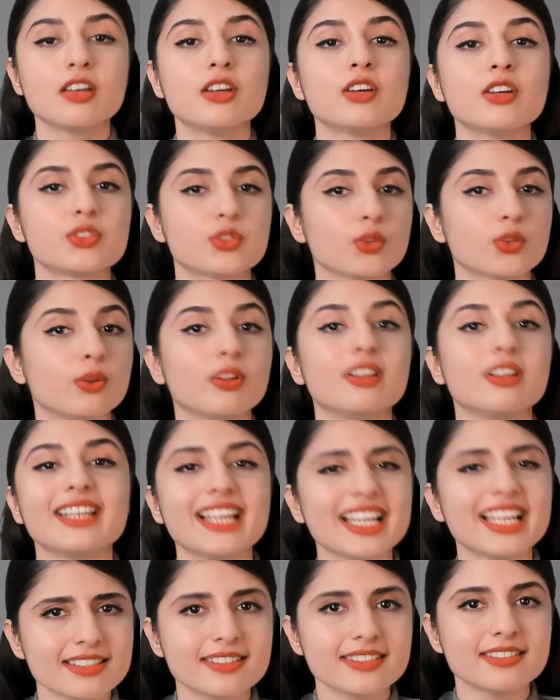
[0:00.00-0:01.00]
So
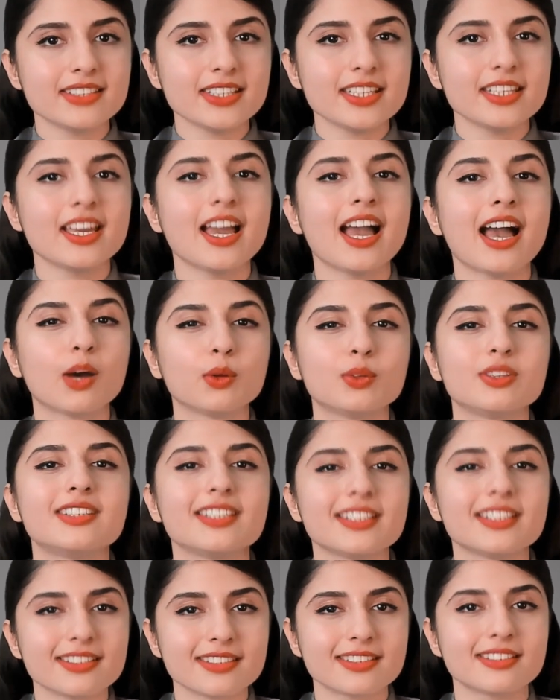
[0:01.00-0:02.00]
let's see how
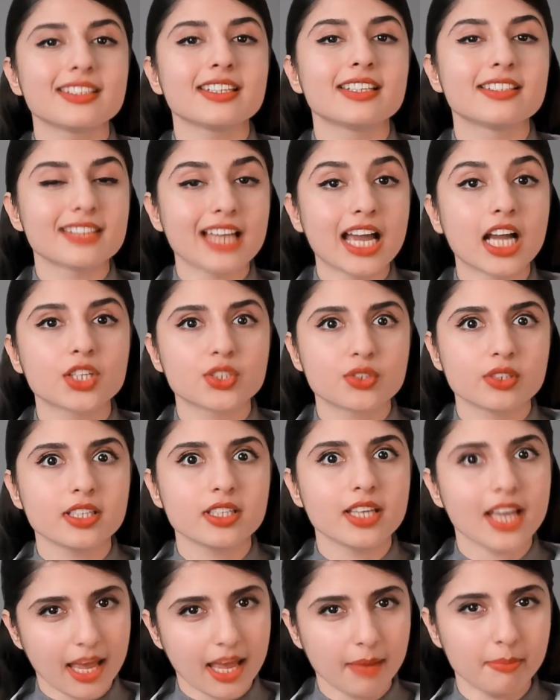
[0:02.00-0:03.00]
this is actually
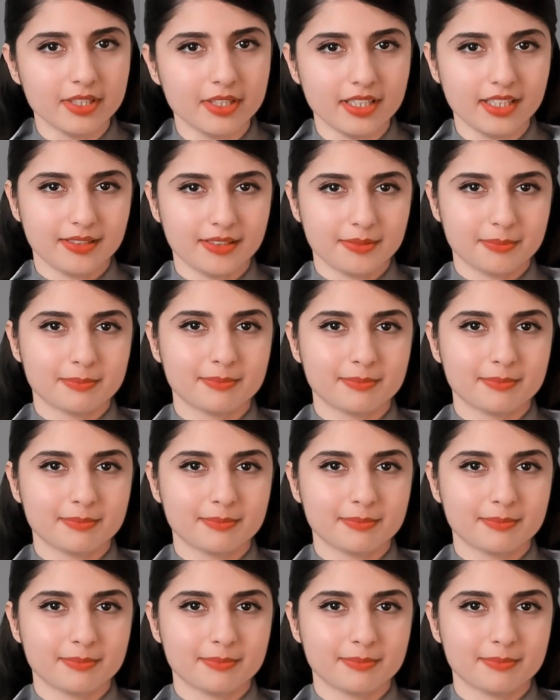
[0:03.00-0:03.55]
happening.